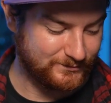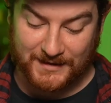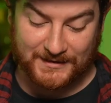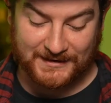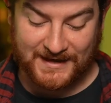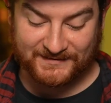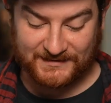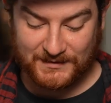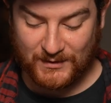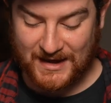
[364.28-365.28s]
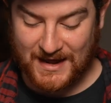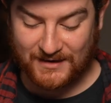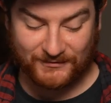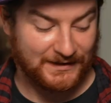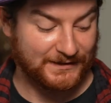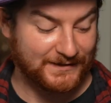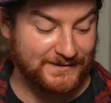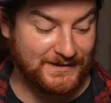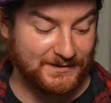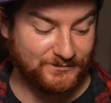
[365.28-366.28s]
And then lastly, we have
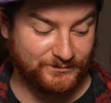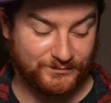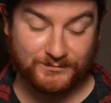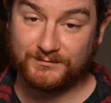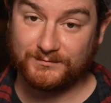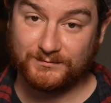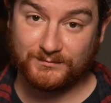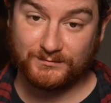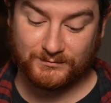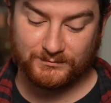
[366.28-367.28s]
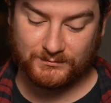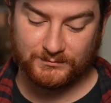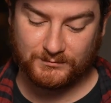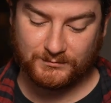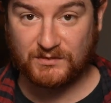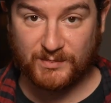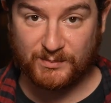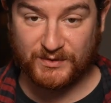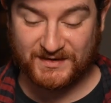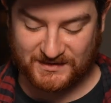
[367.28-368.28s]
lightning. It's a
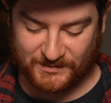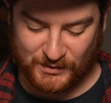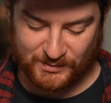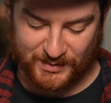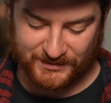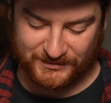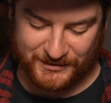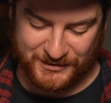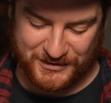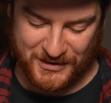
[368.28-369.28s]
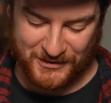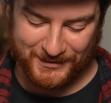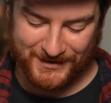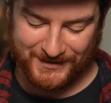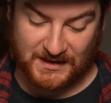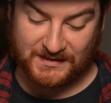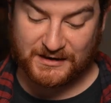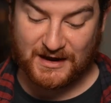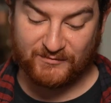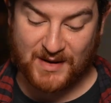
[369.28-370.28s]
bit predictable, but there you go. And
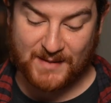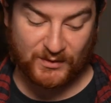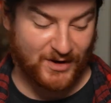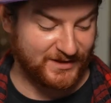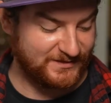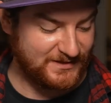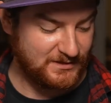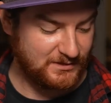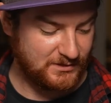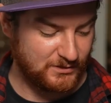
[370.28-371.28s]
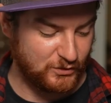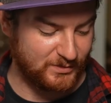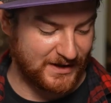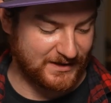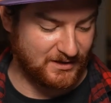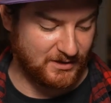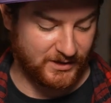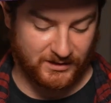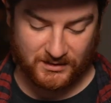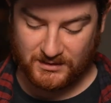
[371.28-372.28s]
then you have paparazzi. Oh my
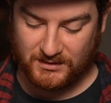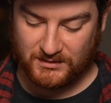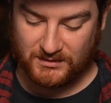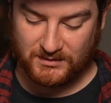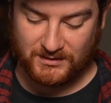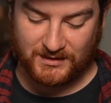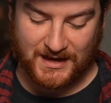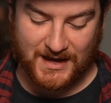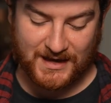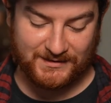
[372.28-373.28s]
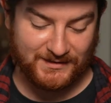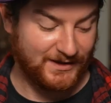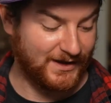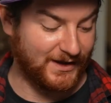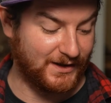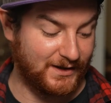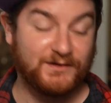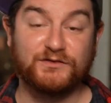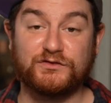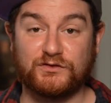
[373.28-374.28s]
God. And a
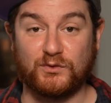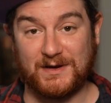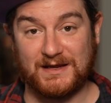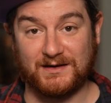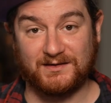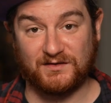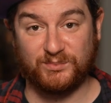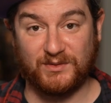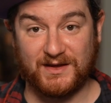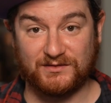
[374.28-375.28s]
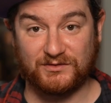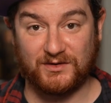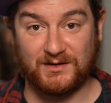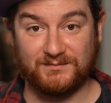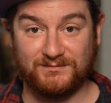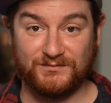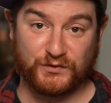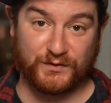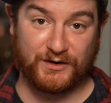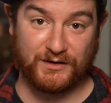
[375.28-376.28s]
screen, a display screen.
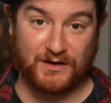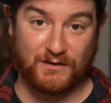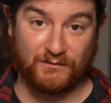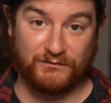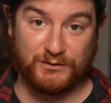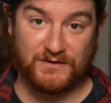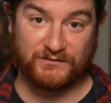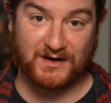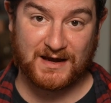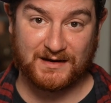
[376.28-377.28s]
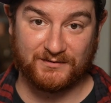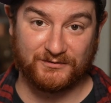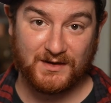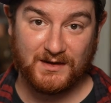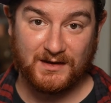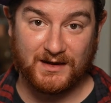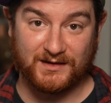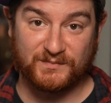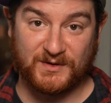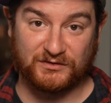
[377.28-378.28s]
So there you go, a few different kind of
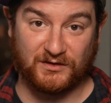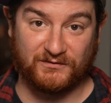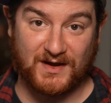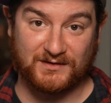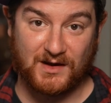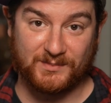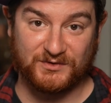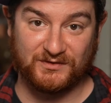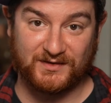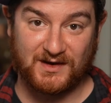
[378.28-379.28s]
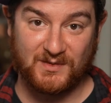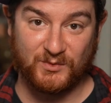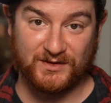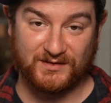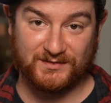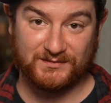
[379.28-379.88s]
special effect options that come with this.